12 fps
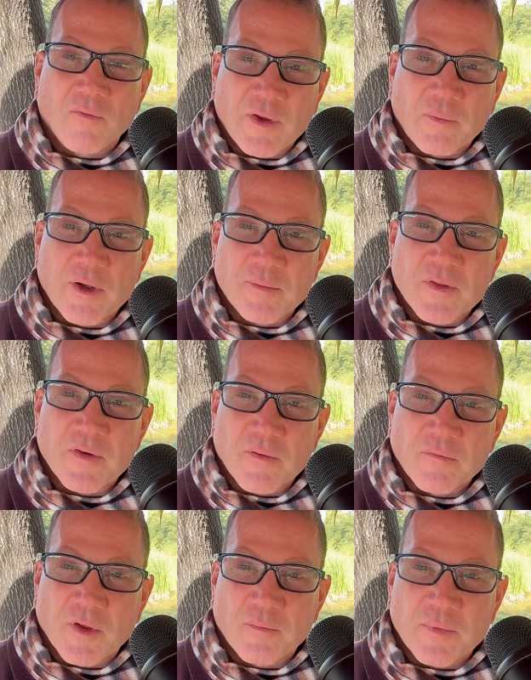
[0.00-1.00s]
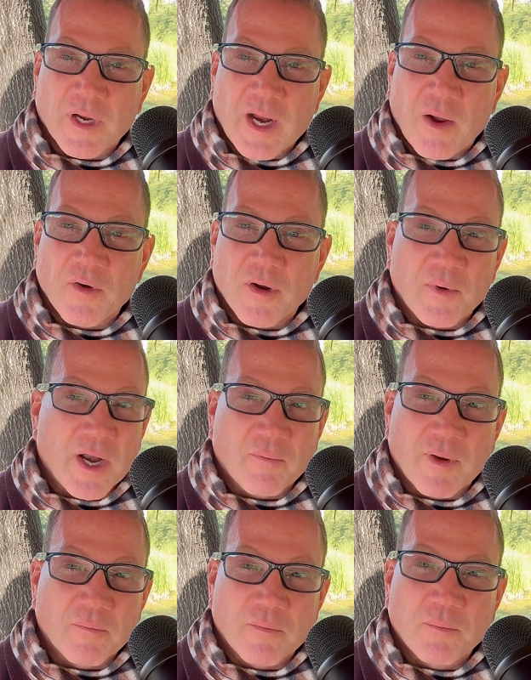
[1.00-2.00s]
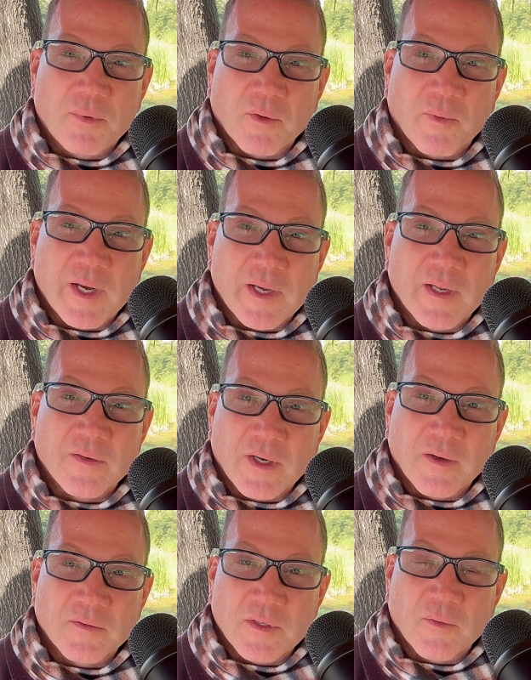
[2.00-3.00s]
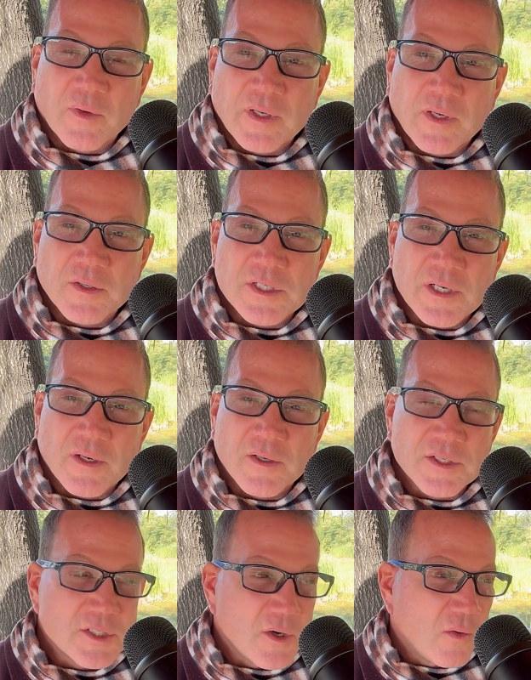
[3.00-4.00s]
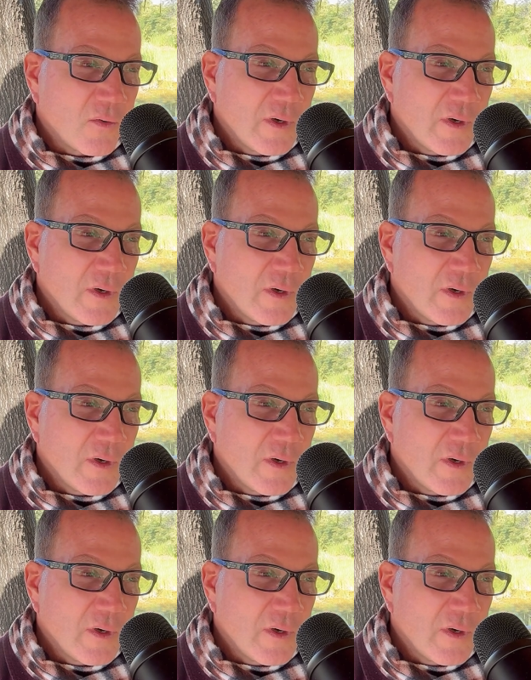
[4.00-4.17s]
They read me the account number. I put it right in. They were near tears. So,